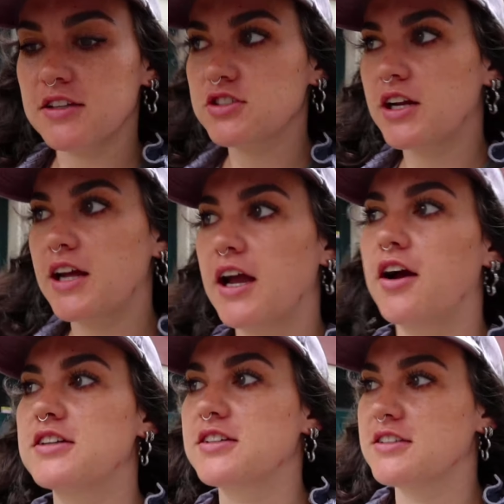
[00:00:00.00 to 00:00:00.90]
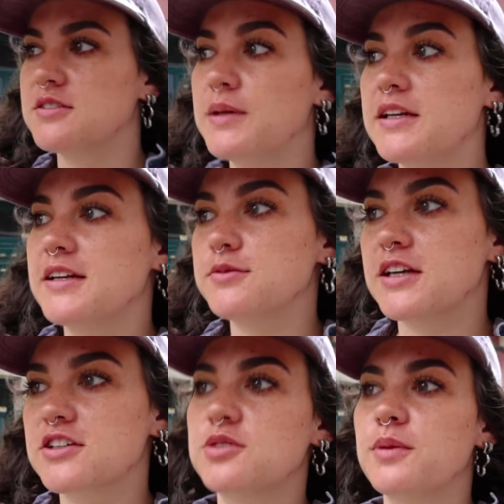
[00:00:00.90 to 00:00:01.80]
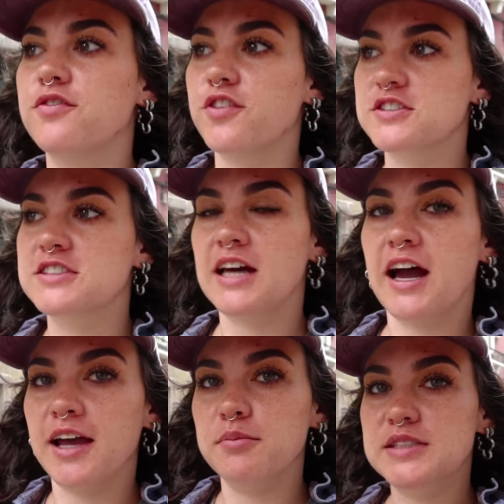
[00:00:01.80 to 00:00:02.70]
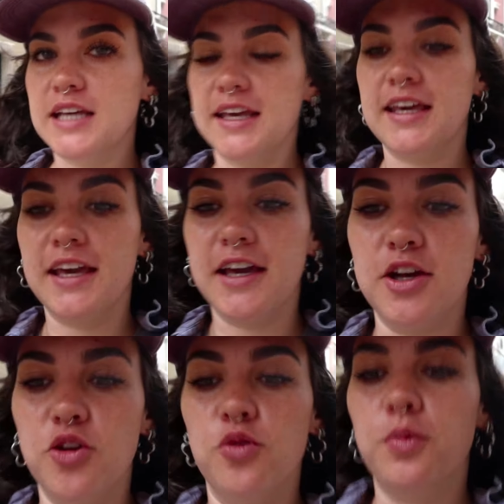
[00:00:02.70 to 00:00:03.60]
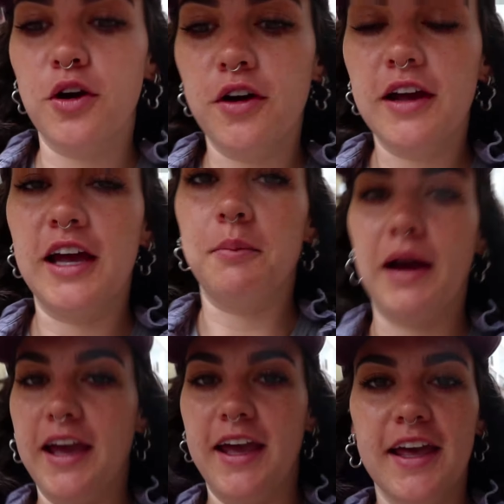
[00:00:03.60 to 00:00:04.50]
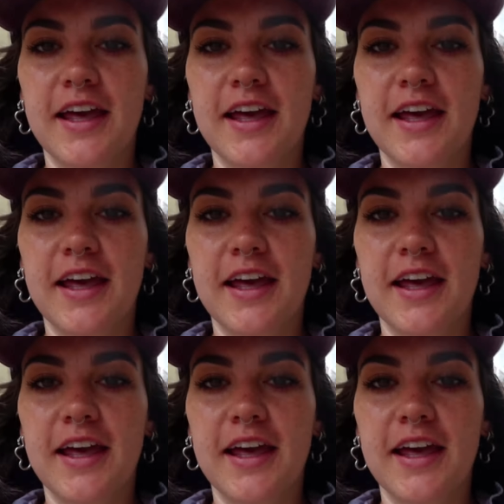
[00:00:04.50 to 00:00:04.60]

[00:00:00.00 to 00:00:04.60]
Yesterday I got to Lisbon and it was actually my first time taking an Uber in my